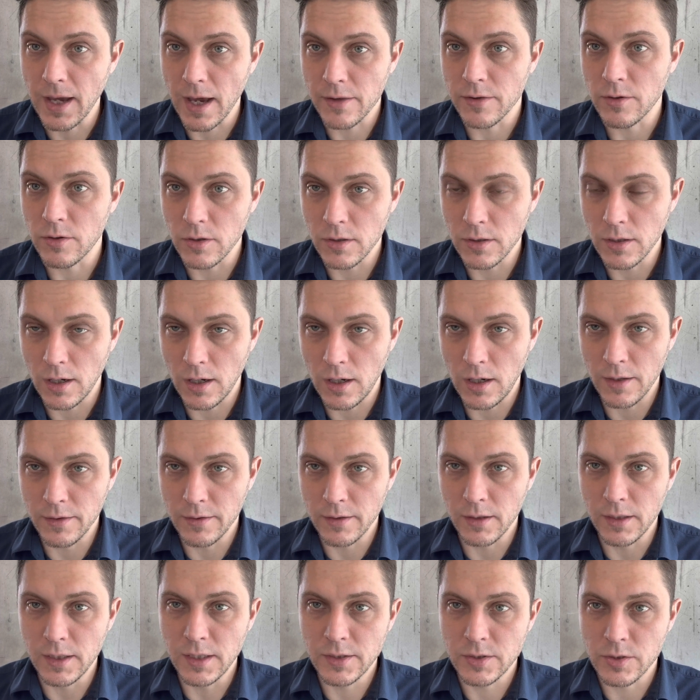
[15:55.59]
gathered on
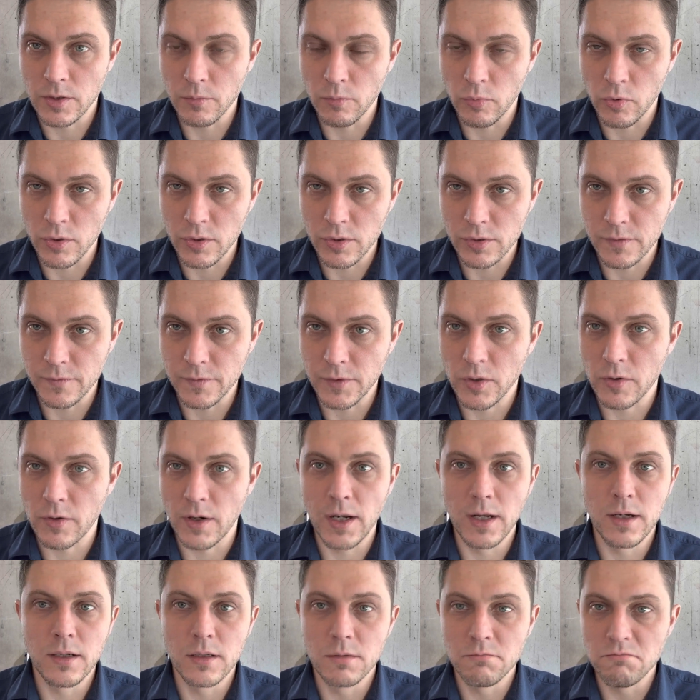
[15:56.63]
the eastern borders of
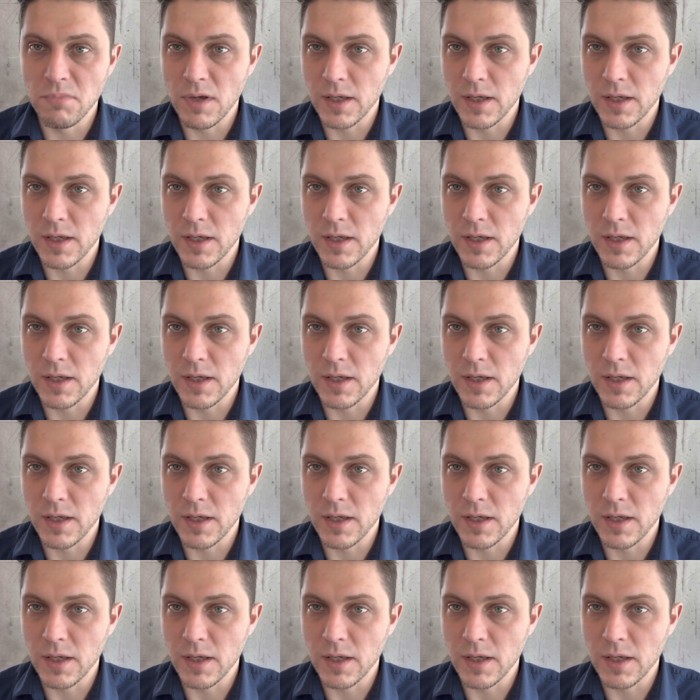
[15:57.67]
Ukraine